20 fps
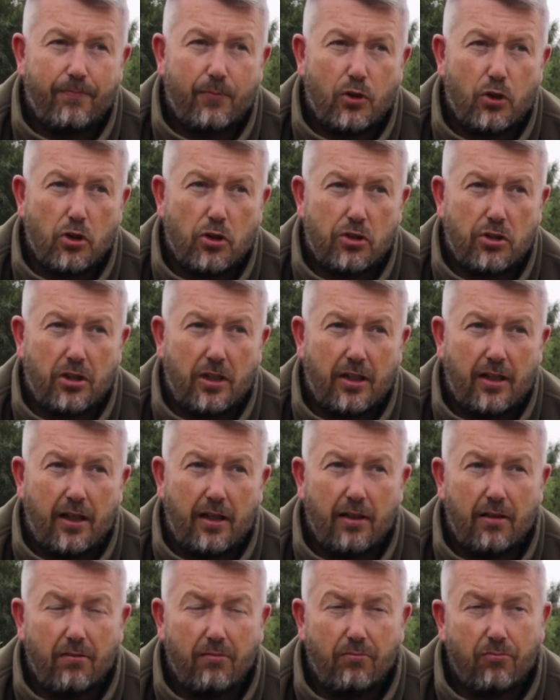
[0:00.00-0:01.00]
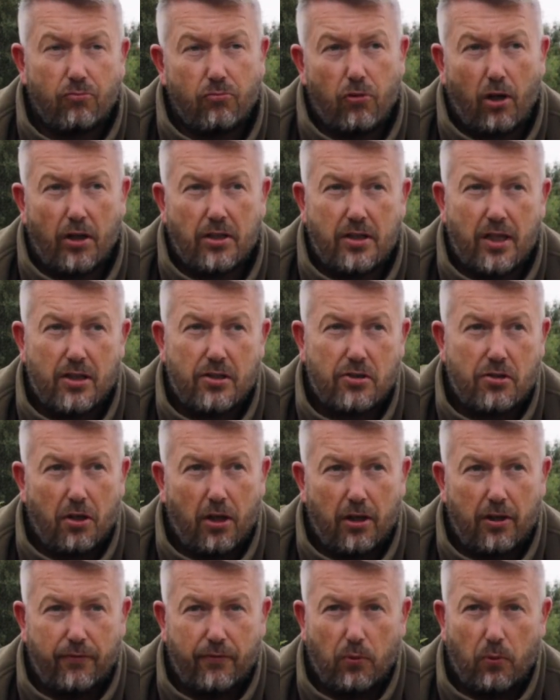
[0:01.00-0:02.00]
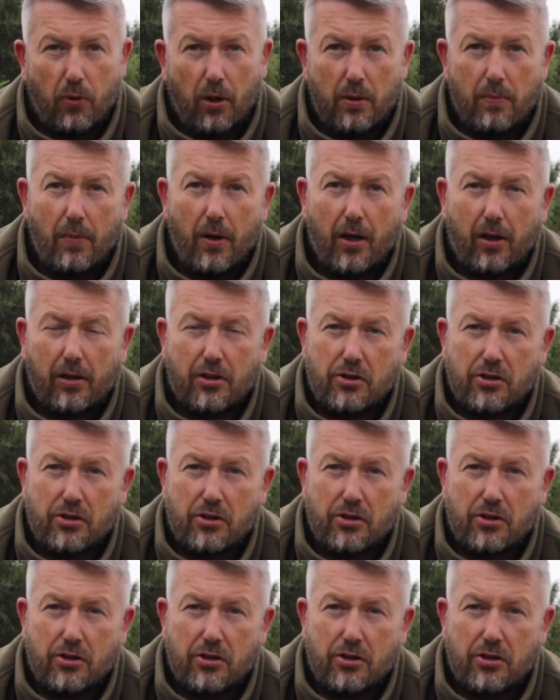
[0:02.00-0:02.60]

just to the right hand side of the white marker